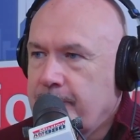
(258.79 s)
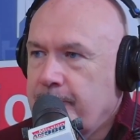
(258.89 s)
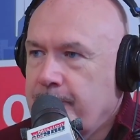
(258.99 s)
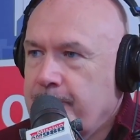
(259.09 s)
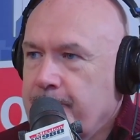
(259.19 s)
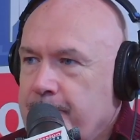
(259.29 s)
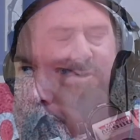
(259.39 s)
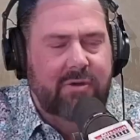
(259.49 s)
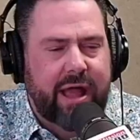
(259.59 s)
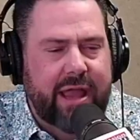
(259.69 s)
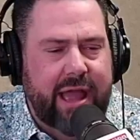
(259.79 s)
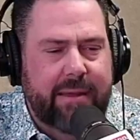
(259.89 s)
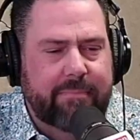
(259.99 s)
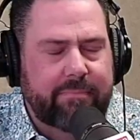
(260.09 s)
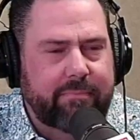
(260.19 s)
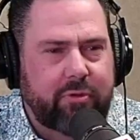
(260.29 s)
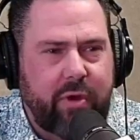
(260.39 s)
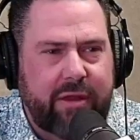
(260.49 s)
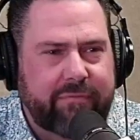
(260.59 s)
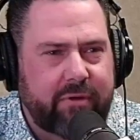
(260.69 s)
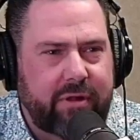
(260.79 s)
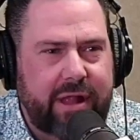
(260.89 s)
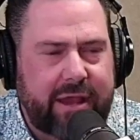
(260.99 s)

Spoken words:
Yeah, so I'm grateful.